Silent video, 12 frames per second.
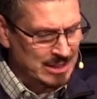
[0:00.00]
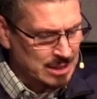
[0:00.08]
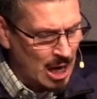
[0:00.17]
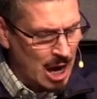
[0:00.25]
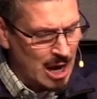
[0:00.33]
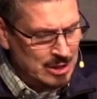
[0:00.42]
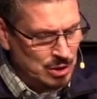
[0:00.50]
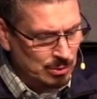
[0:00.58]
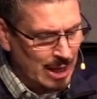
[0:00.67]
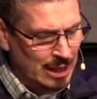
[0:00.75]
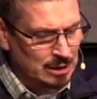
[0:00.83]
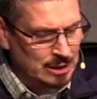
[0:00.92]
as tied
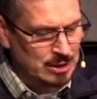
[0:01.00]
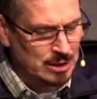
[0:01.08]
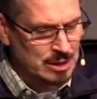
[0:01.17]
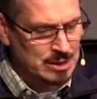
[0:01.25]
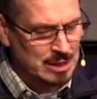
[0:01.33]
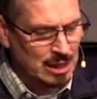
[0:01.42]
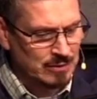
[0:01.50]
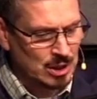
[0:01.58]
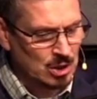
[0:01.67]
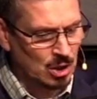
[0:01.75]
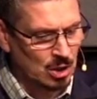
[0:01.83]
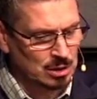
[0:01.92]
directly to the
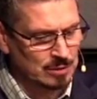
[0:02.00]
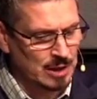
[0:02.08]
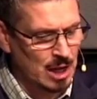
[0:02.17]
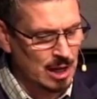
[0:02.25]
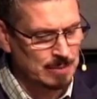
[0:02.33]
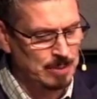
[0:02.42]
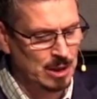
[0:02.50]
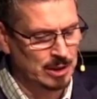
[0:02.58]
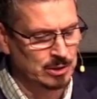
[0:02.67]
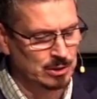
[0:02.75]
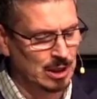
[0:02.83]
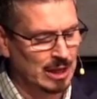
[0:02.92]
saving call of God
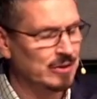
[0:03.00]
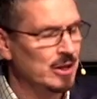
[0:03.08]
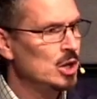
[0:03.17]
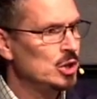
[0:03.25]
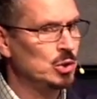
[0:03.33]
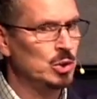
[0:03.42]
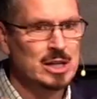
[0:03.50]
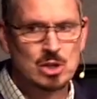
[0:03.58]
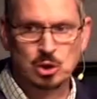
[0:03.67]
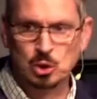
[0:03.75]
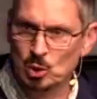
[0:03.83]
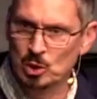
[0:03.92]
upon your life, to
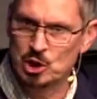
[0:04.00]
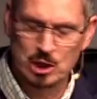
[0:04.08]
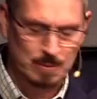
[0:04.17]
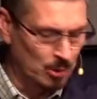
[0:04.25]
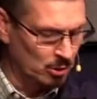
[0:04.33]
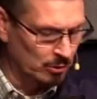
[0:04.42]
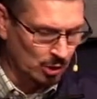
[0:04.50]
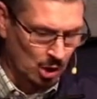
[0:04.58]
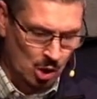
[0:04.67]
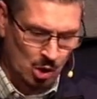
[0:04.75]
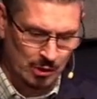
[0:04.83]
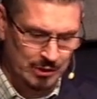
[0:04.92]
his lordship
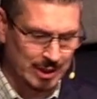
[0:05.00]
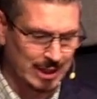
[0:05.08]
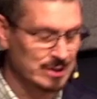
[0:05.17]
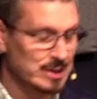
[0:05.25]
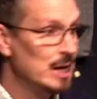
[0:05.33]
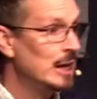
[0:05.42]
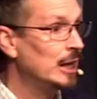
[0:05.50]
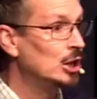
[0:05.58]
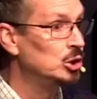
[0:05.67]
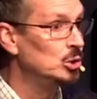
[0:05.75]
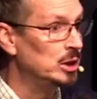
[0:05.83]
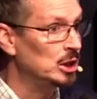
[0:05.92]
over all things,
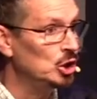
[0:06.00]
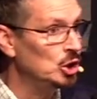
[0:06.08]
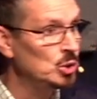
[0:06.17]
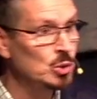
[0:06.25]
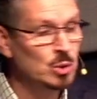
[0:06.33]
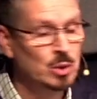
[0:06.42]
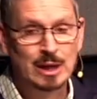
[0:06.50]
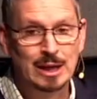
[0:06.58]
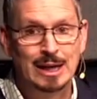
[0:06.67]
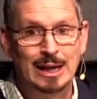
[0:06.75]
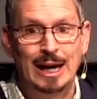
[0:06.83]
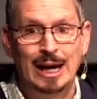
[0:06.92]
including you
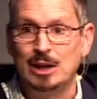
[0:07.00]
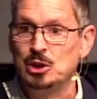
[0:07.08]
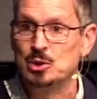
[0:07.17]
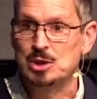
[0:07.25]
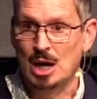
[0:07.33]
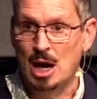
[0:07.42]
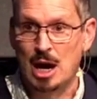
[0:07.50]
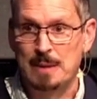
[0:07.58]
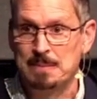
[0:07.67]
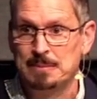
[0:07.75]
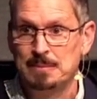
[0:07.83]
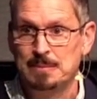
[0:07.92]
and your
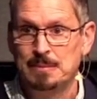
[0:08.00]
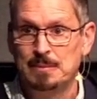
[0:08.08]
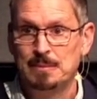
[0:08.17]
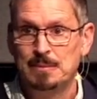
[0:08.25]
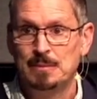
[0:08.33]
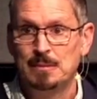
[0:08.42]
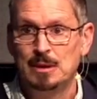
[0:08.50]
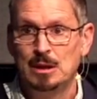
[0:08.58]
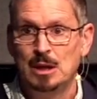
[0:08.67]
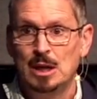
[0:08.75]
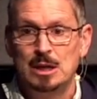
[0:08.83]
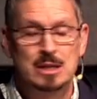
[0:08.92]
time.
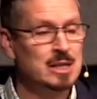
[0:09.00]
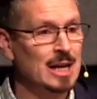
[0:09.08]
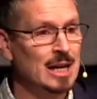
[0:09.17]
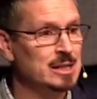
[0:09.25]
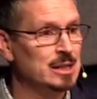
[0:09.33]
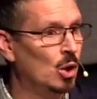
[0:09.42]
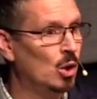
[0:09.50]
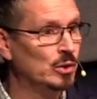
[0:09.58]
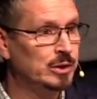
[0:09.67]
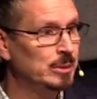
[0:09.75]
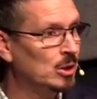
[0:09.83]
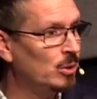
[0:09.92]
You see, that's the
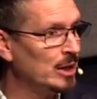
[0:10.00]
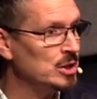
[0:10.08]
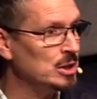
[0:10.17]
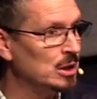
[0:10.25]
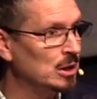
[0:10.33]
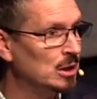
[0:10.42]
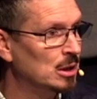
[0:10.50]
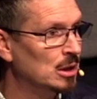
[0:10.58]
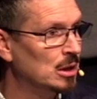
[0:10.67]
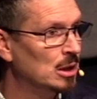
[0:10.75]
ultimate question.